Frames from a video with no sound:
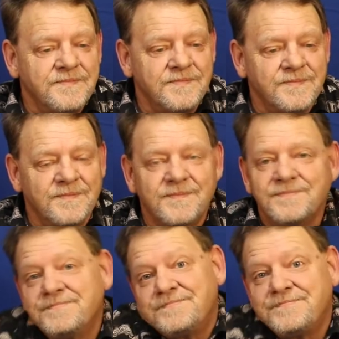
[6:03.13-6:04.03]

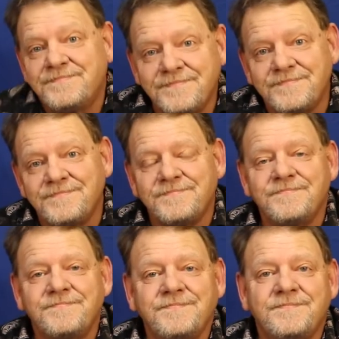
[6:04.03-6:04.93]

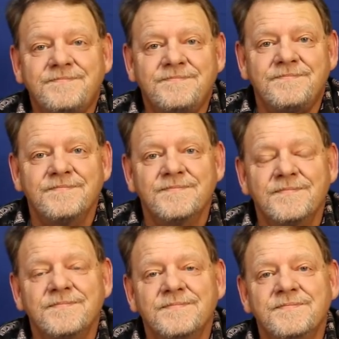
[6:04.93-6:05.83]

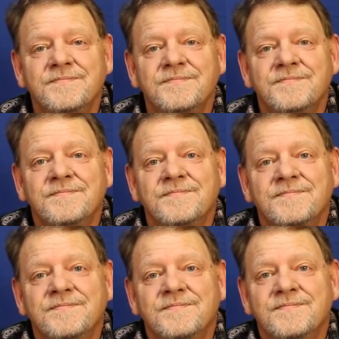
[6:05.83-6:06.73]

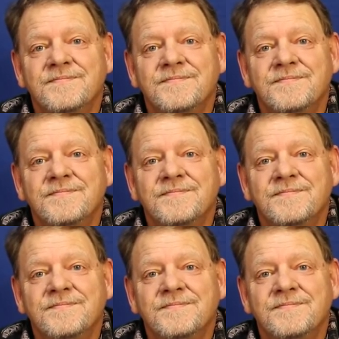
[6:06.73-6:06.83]
The person shown says nothing.